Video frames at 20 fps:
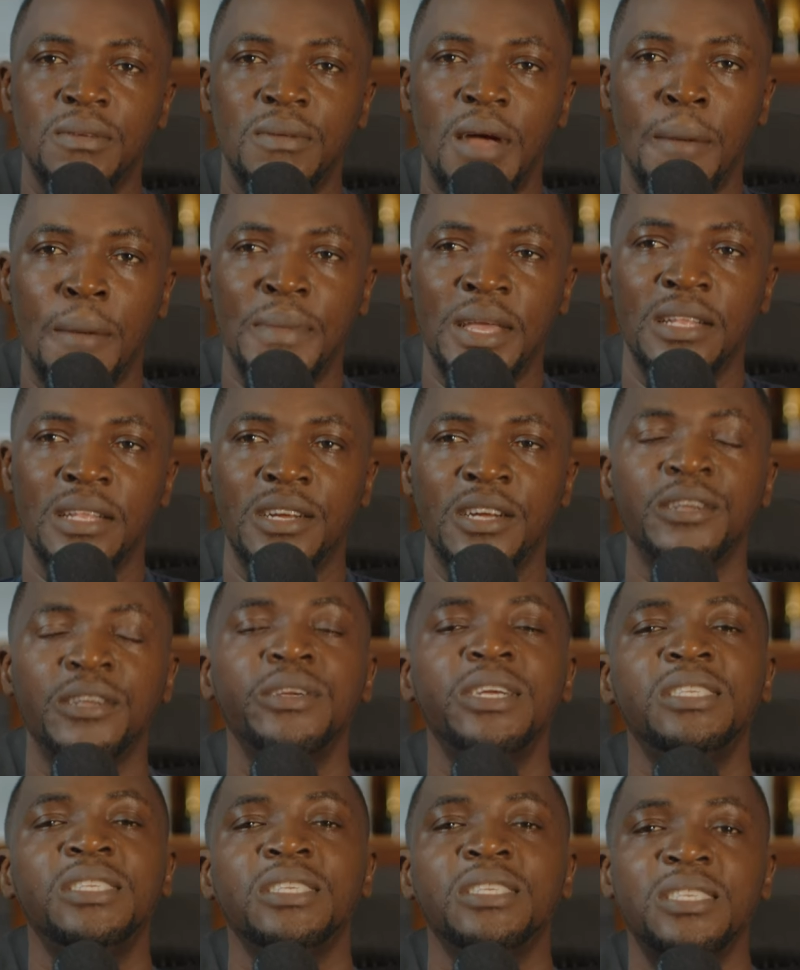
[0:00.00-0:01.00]
I mean,
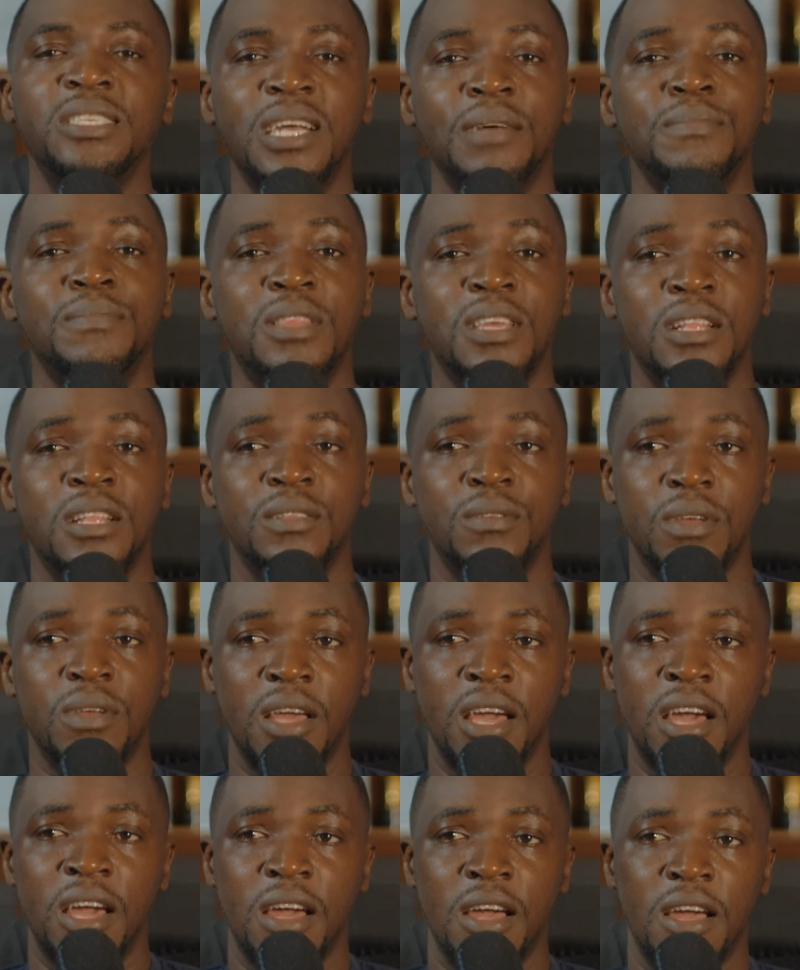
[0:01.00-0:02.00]
creating something
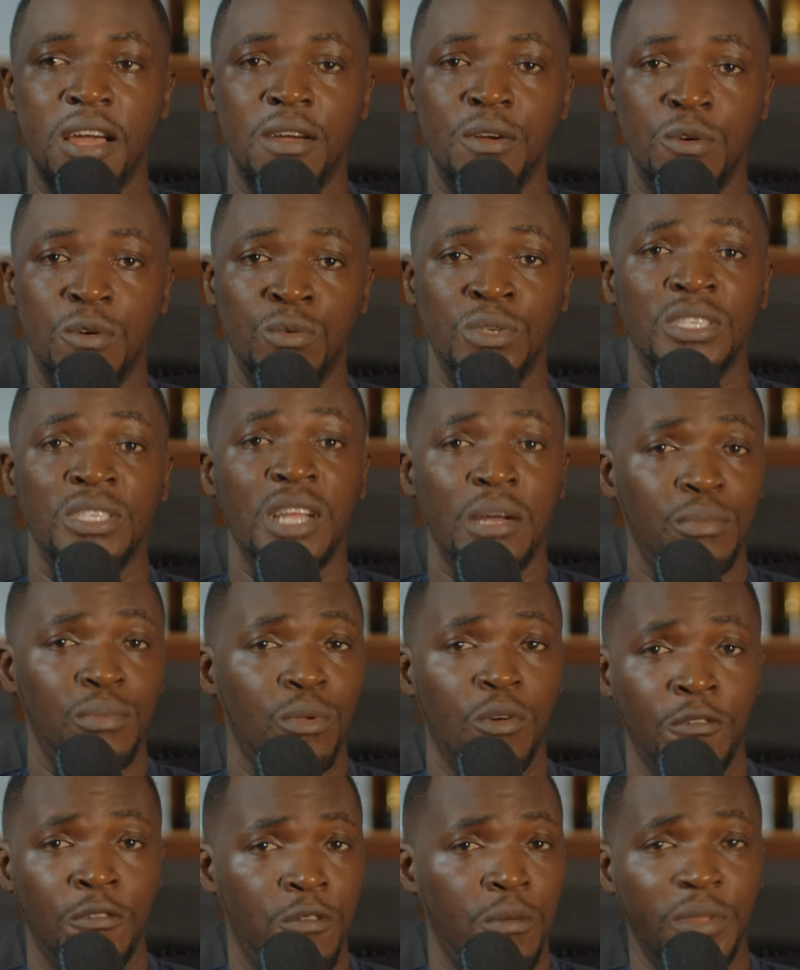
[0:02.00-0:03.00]
uh,
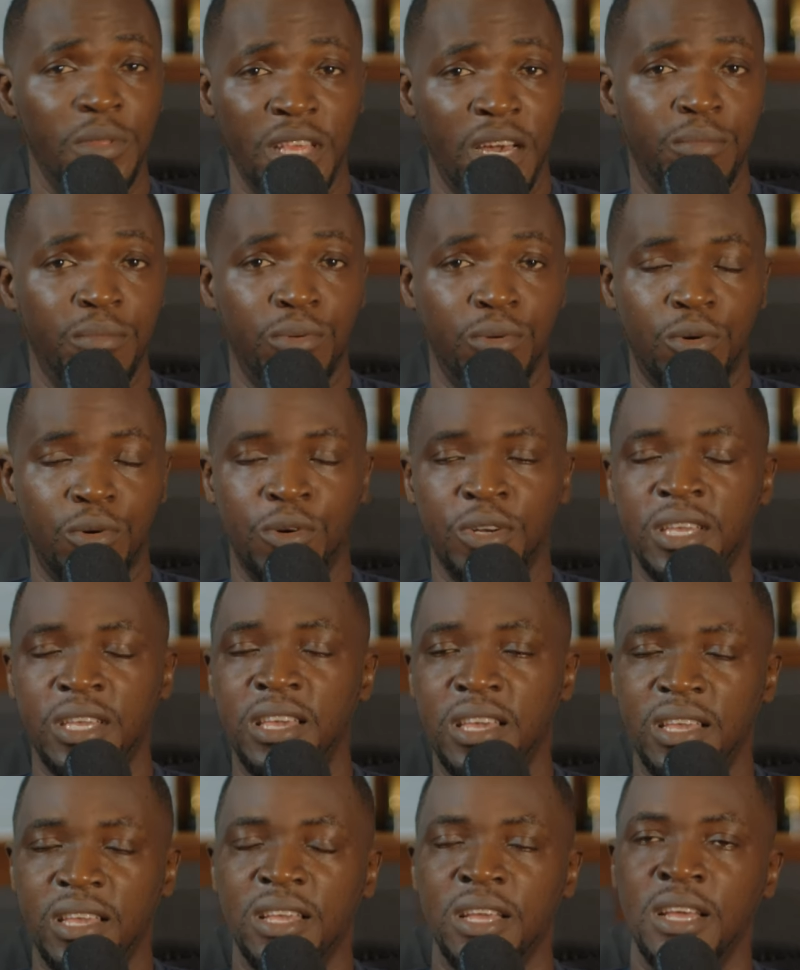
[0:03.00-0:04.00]
reasonable or formidable.
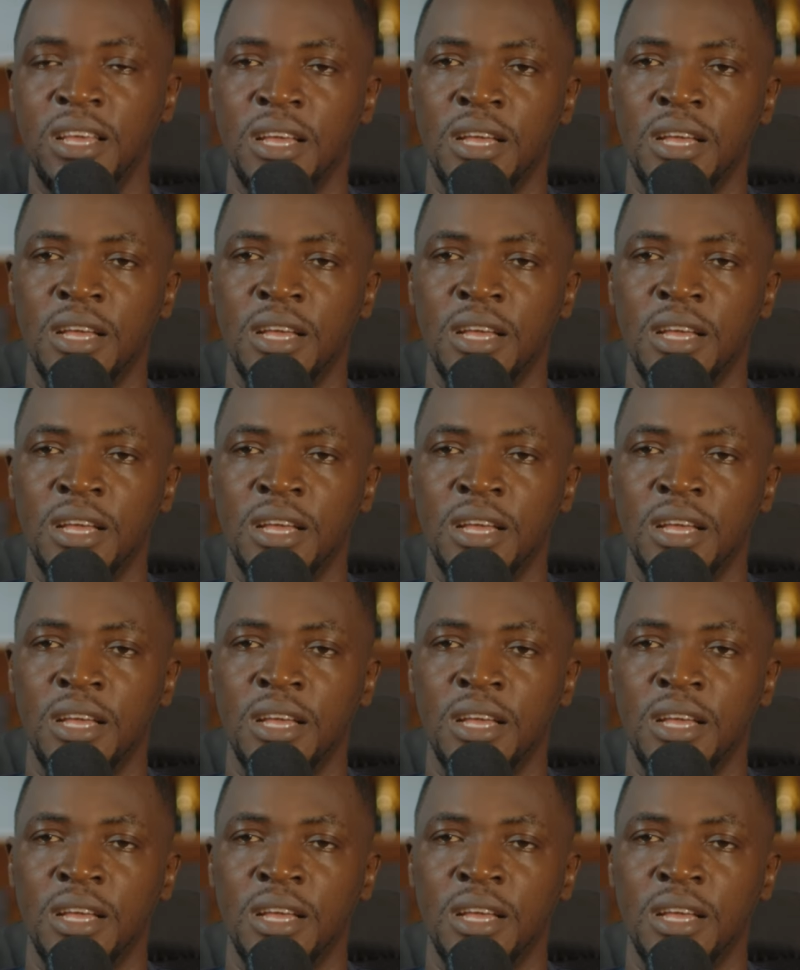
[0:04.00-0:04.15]
Okay.